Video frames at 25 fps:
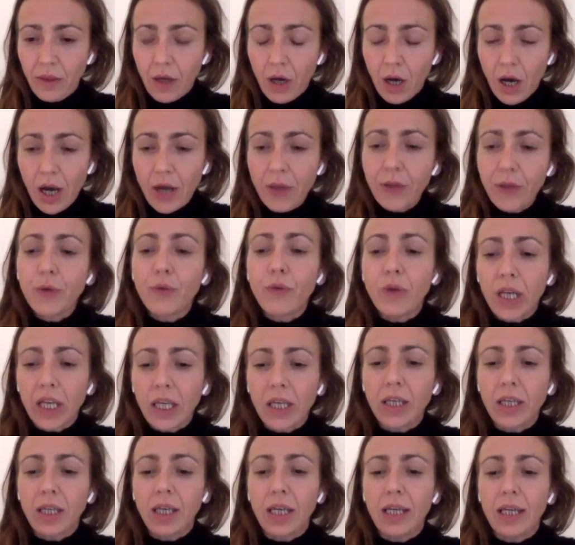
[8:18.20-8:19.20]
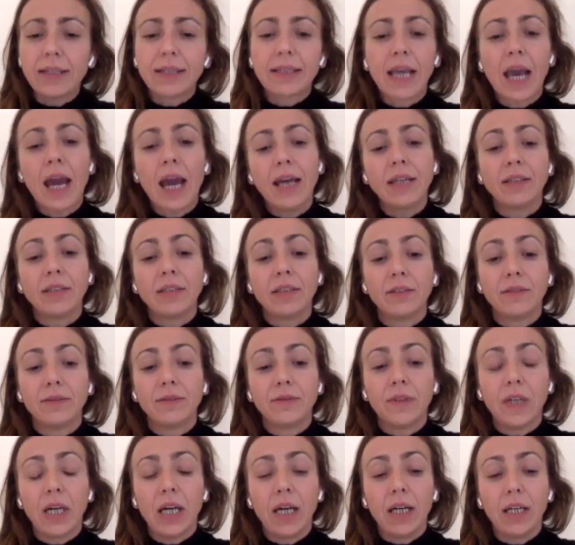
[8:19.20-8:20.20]
othering is kind
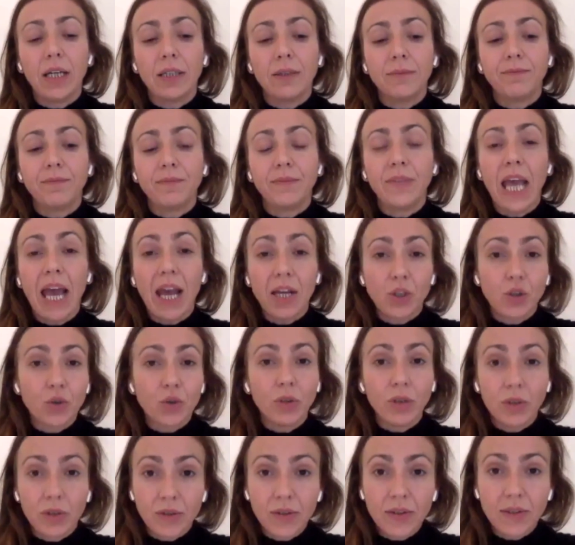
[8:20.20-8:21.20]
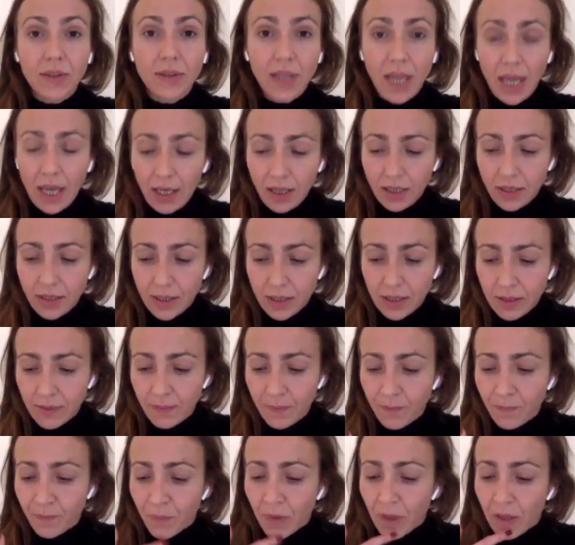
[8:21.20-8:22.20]
of a natural state,
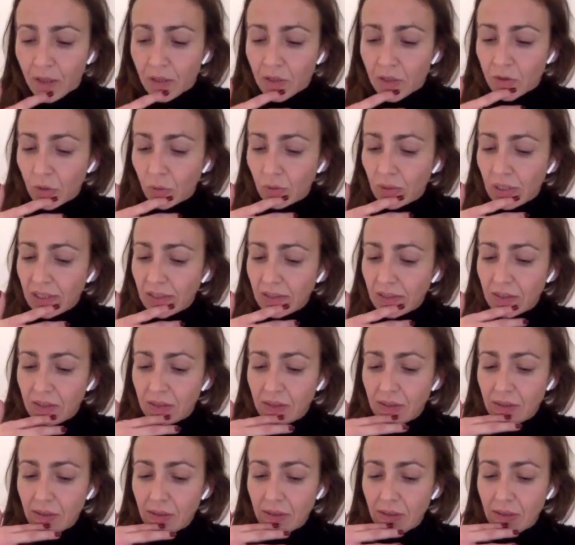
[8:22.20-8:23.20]
so that